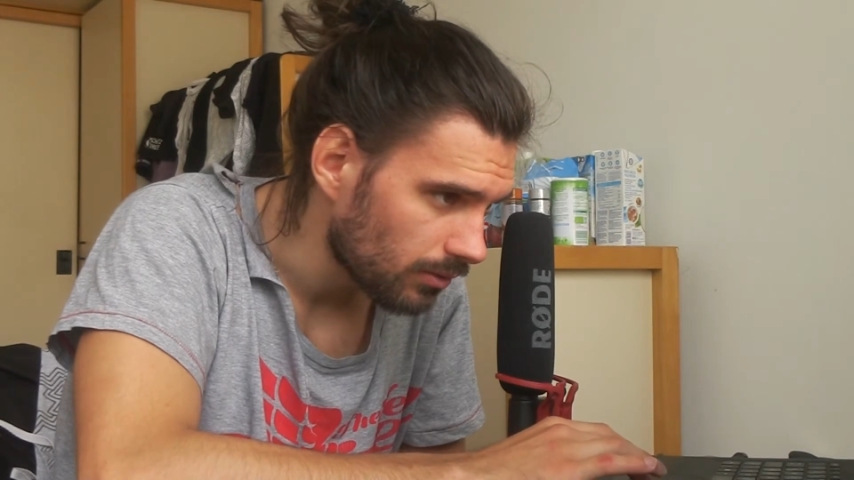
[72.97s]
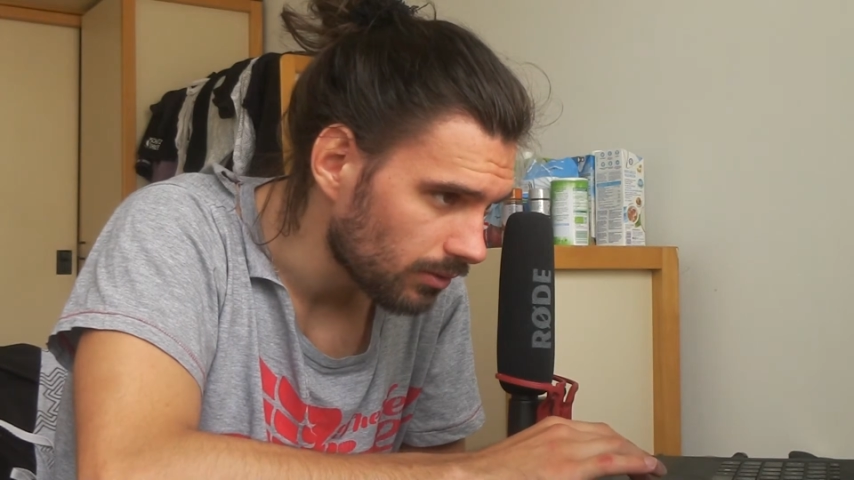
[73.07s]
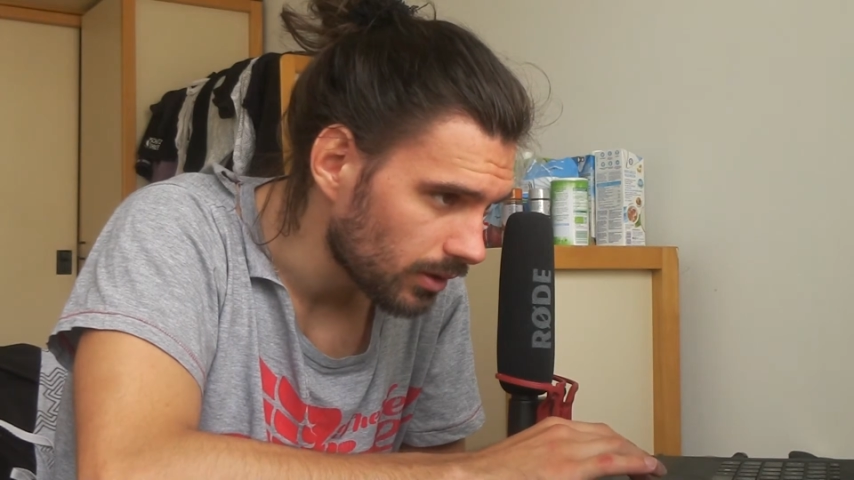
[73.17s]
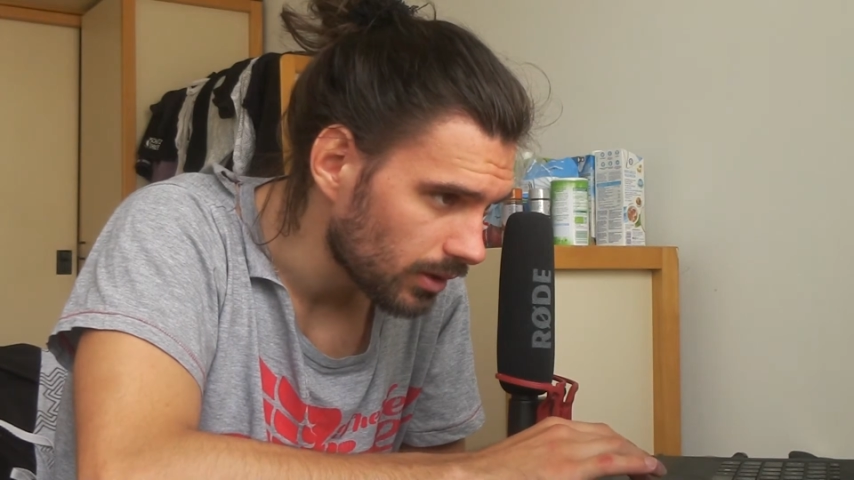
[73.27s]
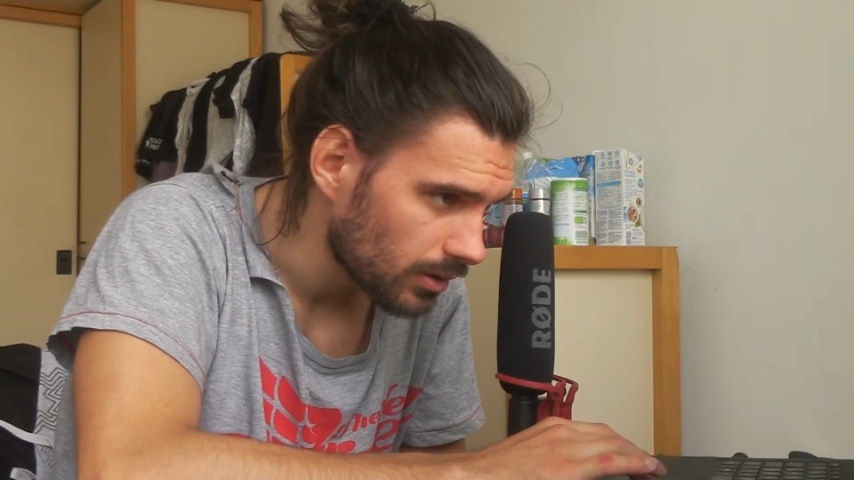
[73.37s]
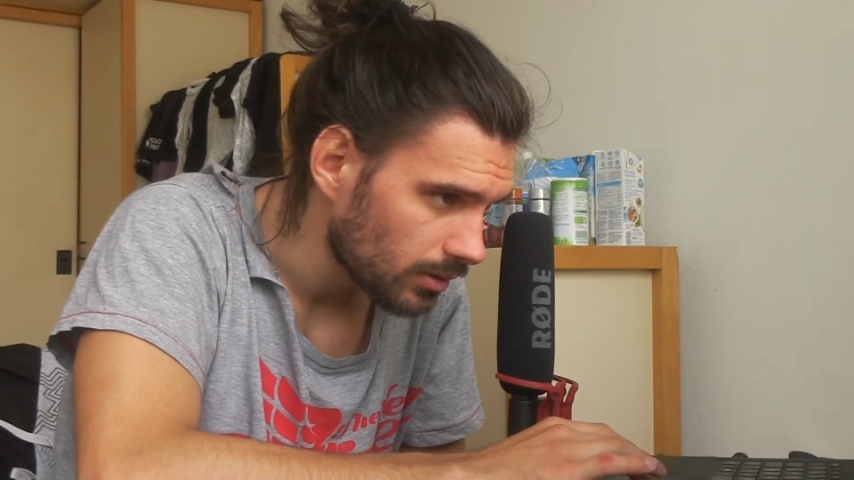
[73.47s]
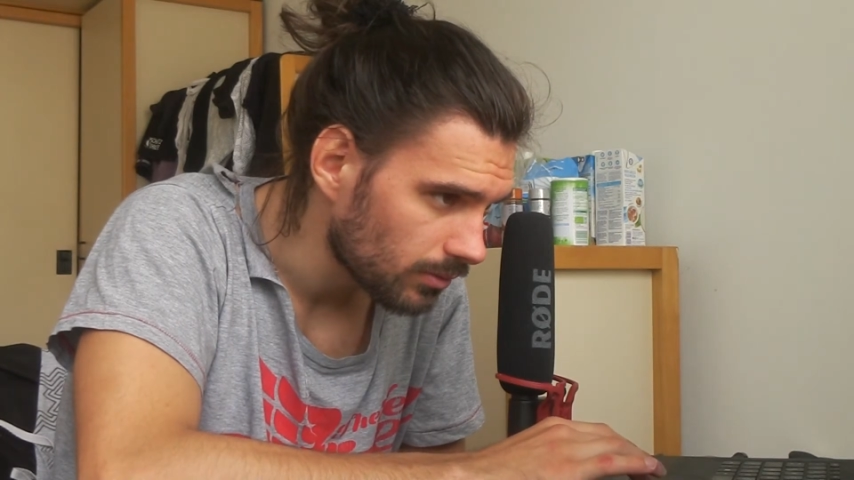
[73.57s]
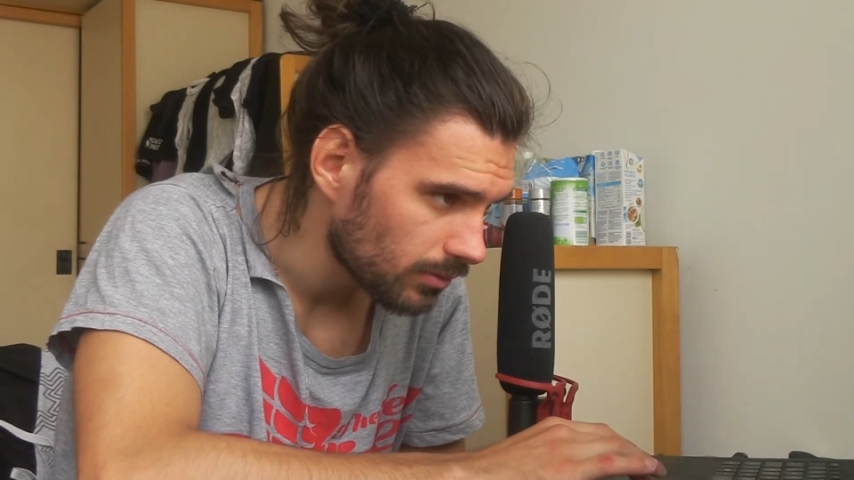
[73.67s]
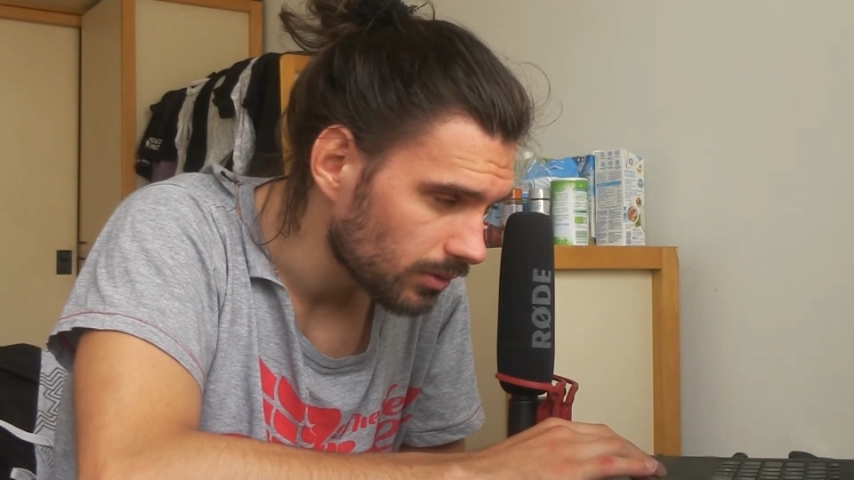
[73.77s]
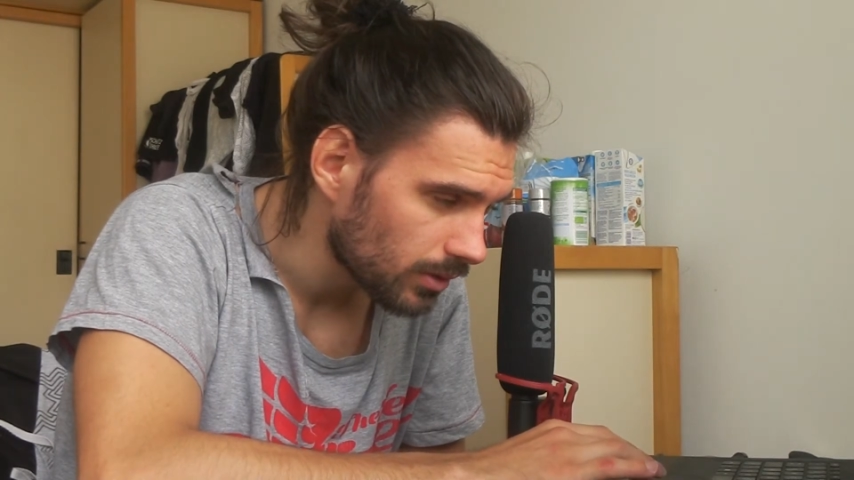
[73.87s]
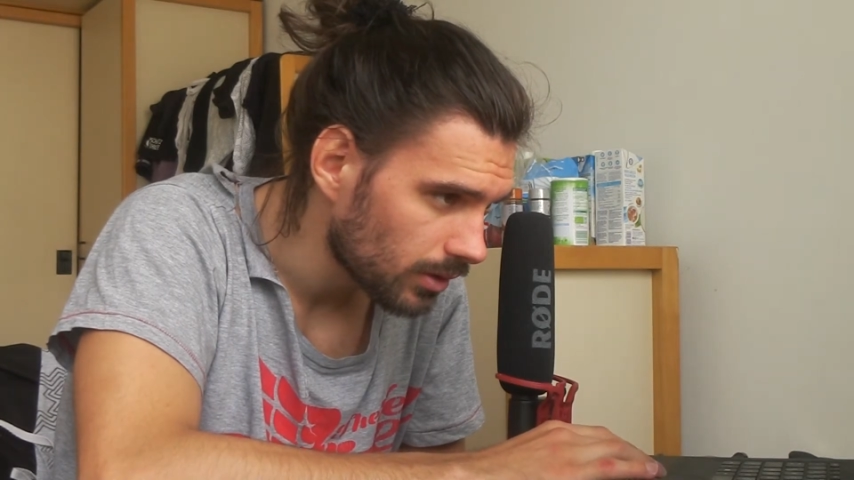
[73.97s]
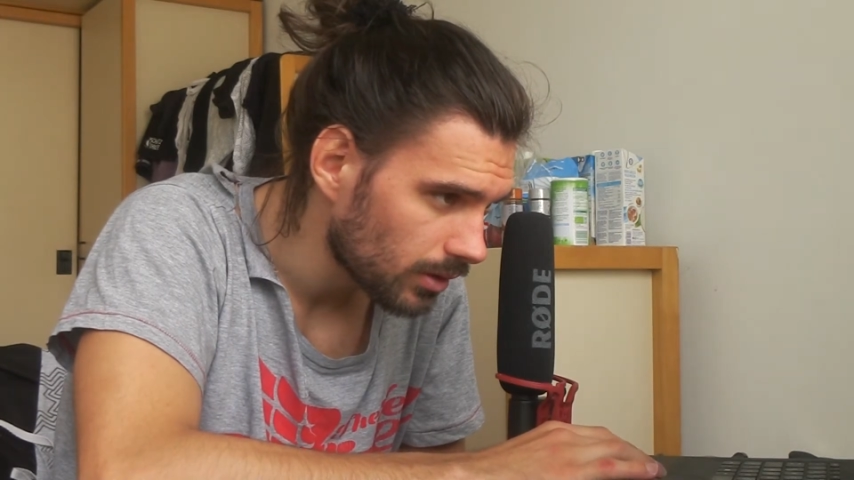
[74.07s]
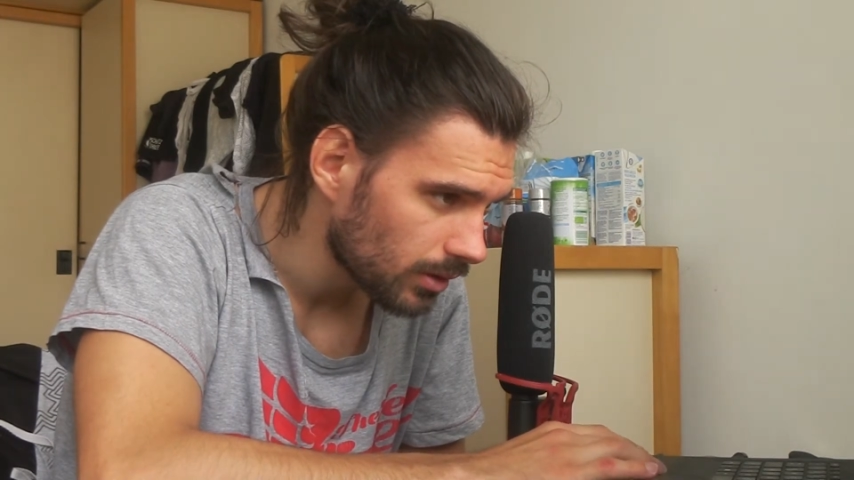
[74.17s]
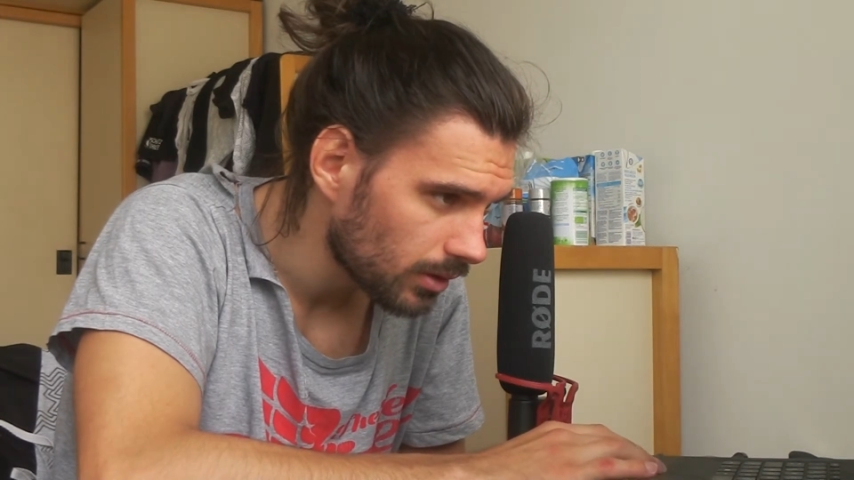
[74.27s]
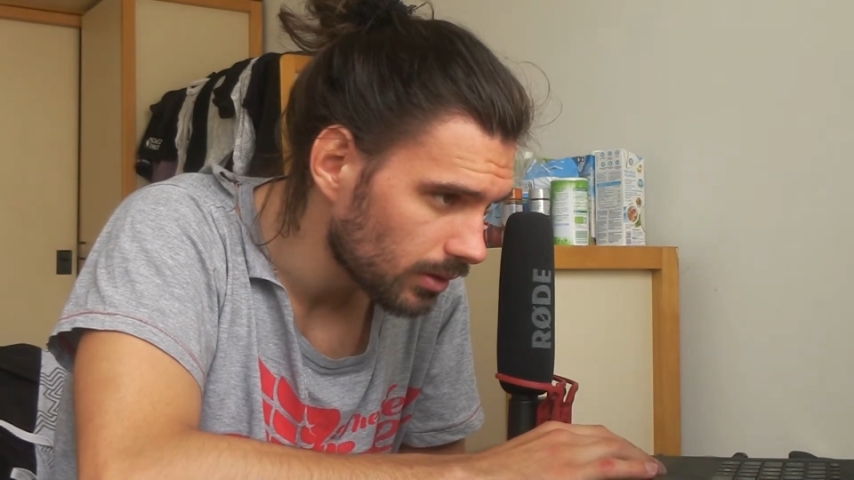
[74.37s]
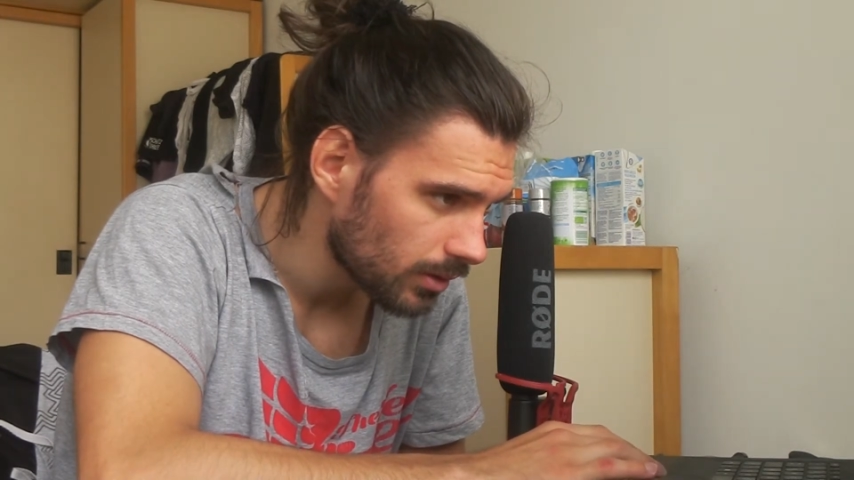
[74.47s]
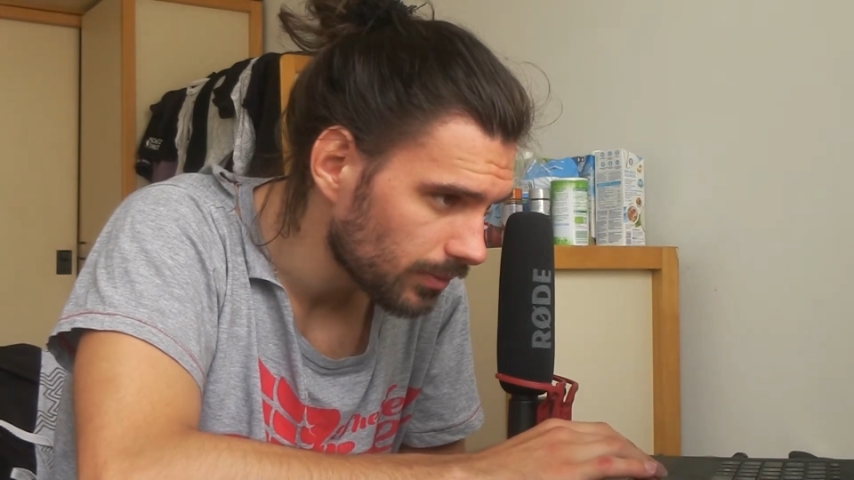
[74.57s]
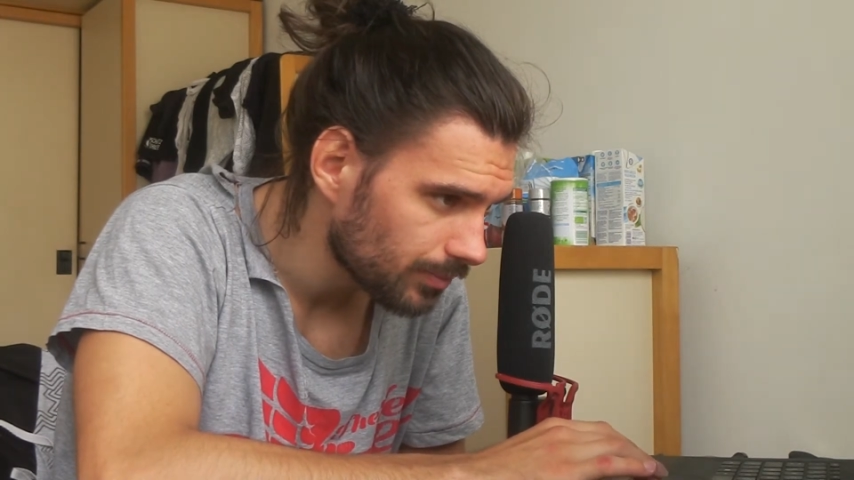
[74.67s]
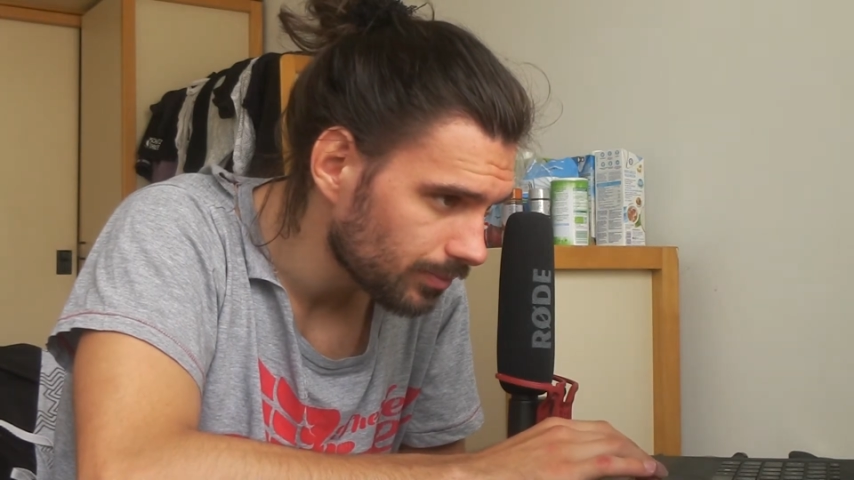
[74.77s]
find something here.